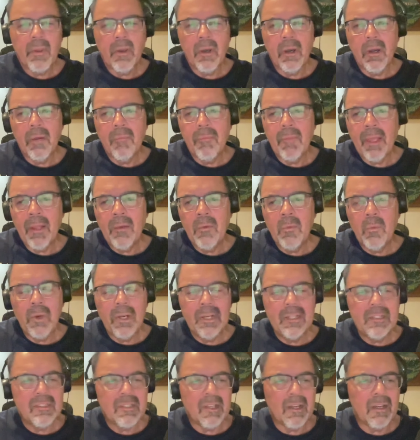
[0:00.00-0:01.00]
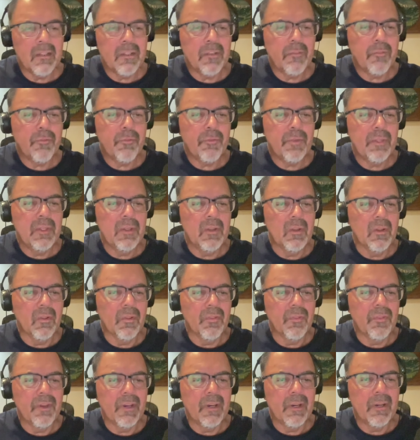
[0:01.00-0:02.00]
Uh, and when he's on the
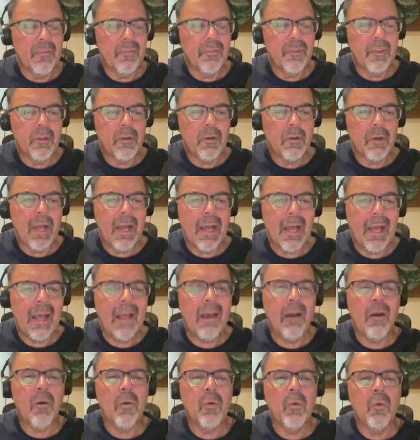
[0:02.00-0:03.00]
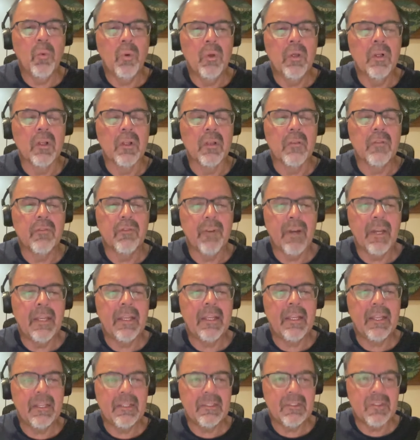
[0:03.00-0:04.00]
field, uh, you know, how will the
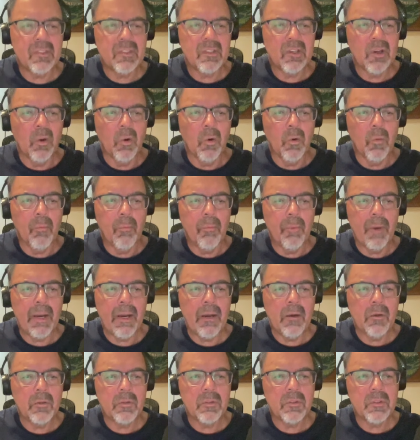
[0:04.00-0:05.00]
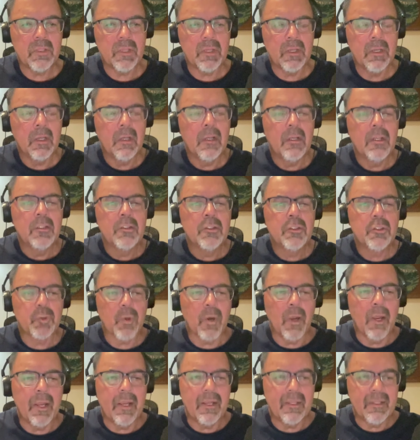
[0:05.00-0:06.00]
Vikings go about uh,
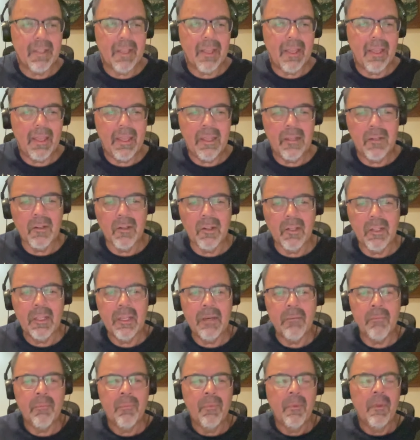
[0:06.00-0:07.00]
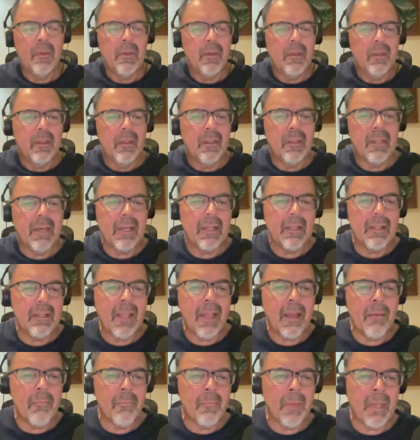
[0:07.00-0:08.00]
trying to handle him? That
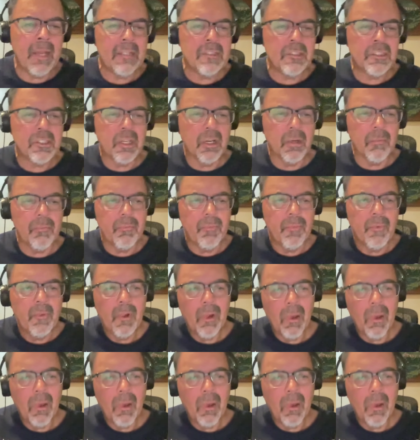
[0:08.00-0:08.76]
that matchup